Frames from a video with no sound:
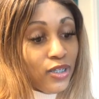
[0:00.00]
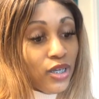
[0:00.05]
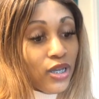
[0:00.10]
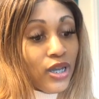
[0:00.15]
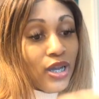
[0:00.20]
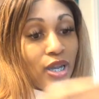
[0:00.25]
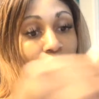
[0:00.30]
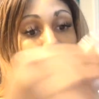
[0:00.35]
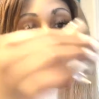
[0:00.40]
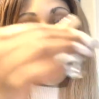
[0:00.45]

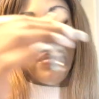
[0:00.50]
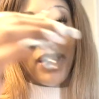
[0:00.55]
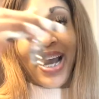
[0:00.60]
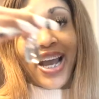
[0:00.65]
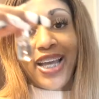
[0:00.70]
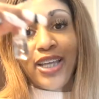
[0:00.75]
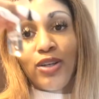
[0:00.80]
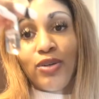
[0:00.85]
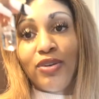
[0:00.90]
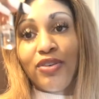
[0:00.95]

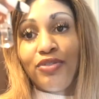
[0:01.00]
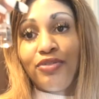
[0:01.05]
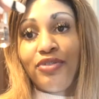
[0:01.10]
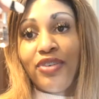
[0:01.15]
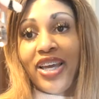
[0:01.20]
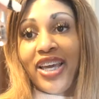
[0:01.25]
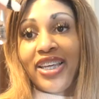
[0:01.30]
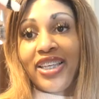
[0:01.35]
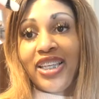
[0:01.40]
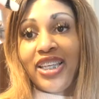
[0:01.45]
Bio
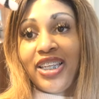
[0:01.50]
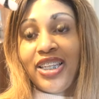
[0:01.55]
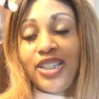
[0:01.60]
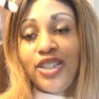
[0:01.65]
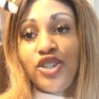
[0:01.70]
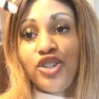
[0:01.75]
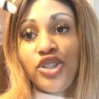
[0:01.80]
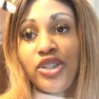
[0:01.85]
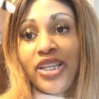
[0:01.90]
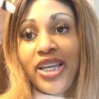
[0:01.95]
Effect
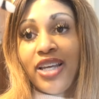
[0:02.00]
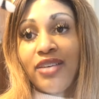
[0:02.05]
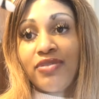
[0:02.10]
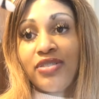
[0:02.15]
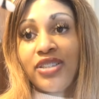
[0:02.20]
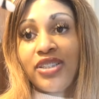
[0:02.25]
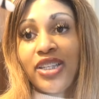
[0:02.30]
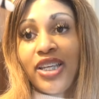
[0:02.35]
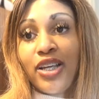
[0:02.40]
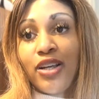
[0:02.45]
EGF
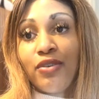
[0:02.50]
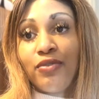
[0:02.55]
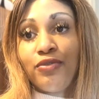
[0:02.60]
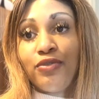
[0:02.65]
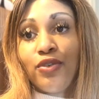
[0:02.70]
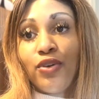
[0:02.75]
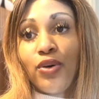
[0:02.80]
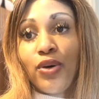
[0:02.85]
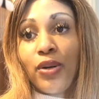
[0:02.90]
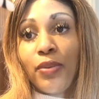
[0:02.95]
Serum
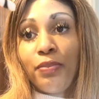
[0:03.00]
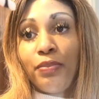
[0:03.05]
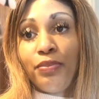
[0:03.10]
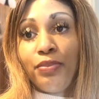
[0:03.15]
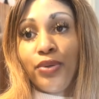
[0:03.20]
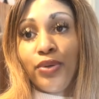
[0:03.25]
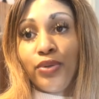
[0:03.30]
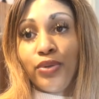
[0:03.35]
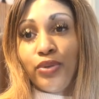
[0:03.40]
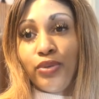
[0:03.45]
for
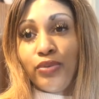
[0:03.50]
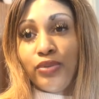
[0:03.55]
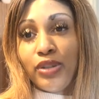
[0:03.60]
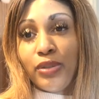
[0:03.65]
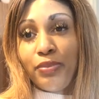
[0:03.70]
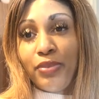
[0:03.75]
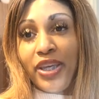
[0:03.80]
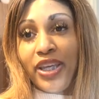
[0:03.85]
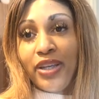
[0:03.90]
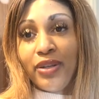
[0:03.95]
improved
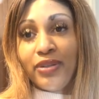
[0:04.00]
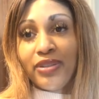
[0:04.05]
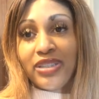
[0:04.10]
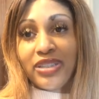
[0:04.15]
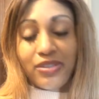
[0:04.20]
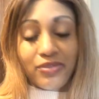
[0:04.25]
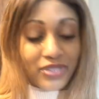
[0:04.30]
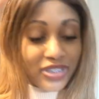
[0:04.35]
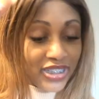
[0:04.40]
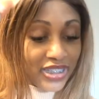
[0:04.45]

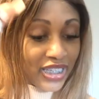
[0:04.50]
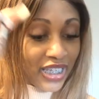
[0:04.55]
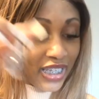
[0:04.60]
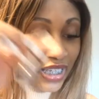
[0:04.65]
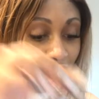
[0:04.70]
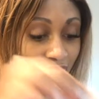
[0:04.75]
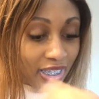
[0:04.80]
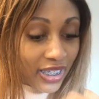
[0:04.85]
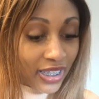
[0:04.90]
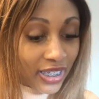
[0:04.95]
appearance of
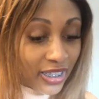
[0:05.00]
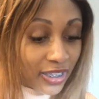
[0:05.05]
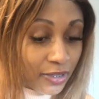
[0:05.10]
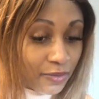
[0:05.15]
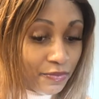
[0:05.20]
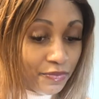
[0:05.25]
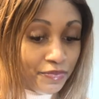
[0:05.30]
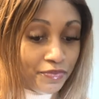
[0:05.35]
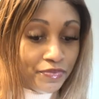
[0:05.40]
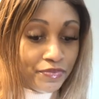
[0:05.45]
skin.
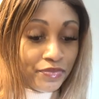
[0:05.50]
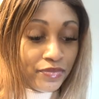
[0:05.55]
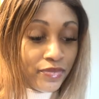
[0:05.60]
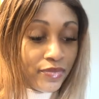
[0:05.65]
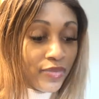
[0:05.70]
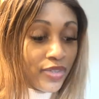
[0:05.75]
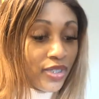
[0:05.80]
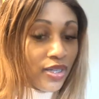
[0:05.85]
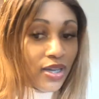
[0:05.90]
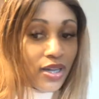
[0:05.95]

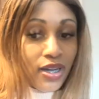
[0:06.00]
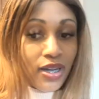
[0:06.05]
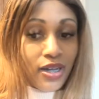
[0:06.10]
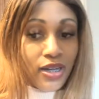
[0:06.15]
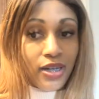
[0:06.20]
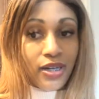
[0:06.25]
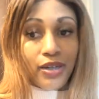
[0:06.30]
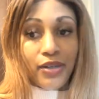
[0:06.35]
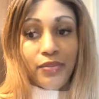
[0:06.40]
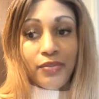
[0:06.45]

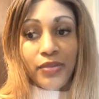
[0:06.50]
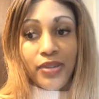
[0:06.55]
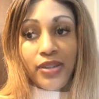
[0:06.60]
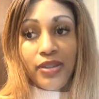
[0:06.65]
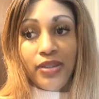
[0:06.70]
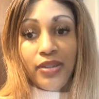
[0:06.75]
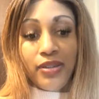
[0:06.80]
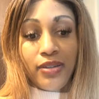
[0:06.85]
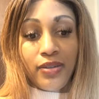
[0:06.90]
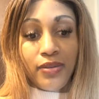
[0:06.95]

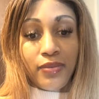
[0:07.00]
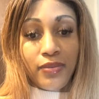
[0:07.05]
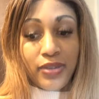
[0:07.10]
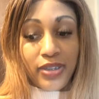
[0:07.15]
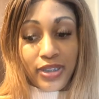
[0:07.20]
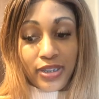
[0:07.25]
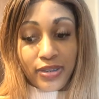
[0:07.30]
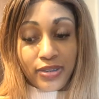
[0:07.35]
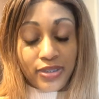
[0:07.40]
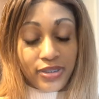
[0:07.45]

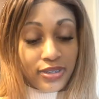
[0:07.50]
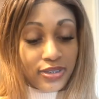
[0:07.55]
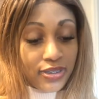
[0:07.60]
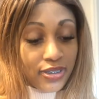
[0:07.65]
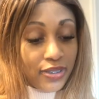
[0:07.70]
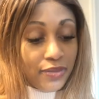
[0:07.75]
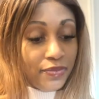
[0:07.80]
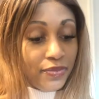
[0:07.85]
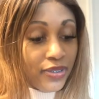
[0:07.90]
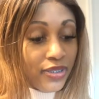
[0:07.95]
What else is
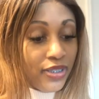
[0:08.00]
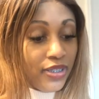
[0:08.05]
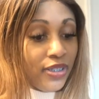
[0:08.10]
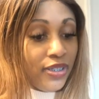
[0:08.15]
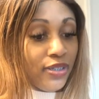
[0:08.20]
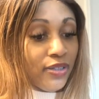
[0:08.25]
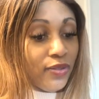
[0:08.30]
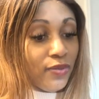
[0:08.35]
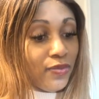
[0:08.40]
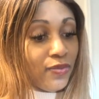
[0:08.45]
up in
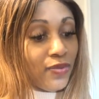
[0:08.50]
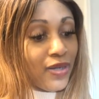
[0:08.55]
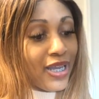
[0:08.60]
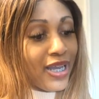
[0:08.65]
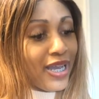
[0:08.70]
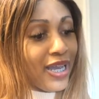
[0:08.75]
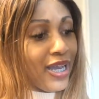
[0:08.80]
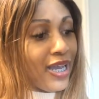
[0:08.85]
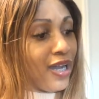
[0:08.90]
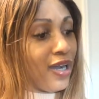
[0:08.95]
here?
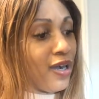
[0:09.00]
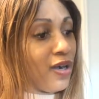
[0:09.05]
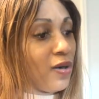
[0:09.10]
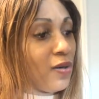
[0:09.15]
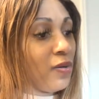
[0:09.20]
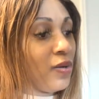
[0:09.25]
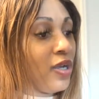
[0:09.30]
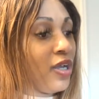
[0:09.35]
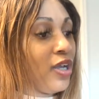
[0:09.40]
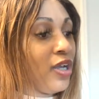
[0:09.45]

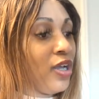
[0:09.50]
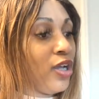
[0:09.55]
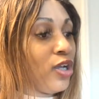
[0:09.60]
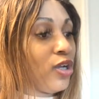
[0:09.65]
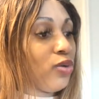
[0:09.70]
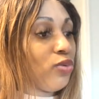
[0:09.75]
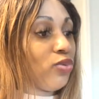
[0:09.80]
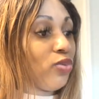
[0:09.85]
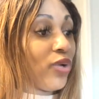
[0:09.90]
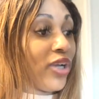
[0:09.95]
Wow.
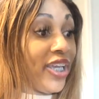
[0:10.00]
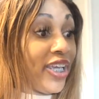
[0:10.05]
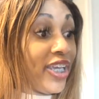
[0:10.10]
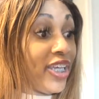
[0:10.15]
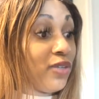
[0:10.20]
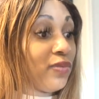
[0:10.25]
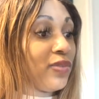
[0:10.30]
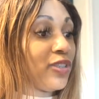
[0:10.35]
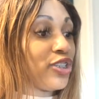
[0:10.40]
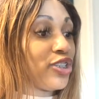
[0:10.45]

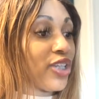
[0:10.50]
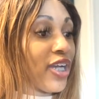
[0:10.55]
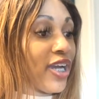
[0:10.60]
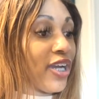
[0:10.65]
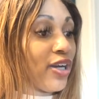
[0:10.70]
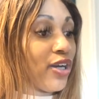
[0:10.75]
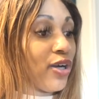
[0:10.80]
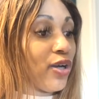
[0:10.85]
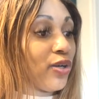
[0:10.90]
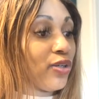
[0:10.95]
Ren, which I
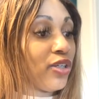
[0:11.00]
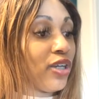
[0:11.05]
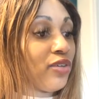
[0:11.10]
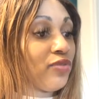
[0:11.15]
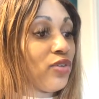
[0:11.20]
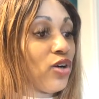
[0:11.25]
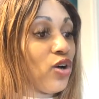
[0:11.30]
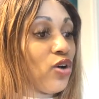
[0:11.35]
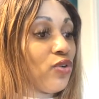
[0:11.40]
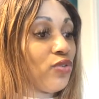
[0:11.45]
heard
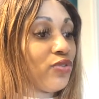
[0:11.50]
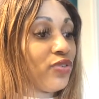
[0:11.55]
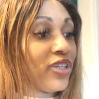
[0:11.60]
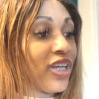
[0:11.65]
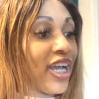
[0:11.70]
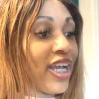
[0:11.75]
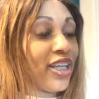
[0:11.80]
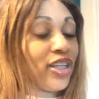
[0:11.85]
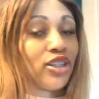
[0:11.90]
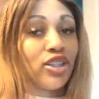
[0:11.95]
of,
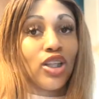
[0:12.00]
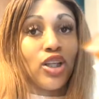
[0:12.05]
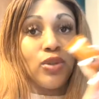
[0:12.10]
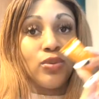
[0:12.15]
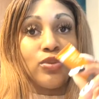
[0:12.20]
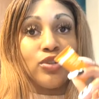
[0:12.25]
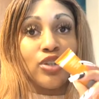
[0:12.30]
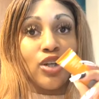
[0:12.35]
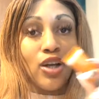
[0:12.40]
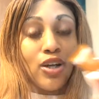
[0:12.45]
Overnight
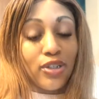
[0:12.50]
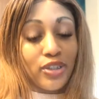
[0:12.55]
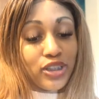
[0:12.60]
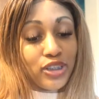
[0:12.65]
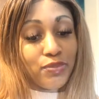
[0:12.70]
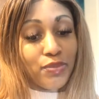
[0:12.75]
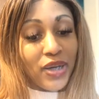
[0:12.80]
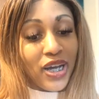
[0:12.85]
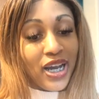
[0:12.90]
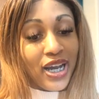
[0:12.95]
Glow Dark
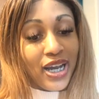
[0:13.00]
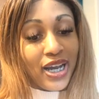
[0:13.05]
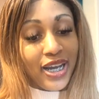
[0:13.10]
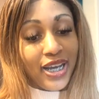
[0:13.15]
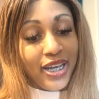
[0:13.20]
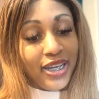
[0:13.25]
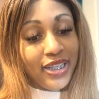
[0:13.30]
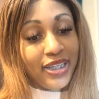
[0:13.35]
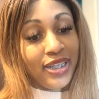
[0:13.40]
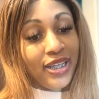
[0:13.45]

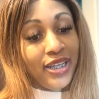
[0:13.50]
Spot.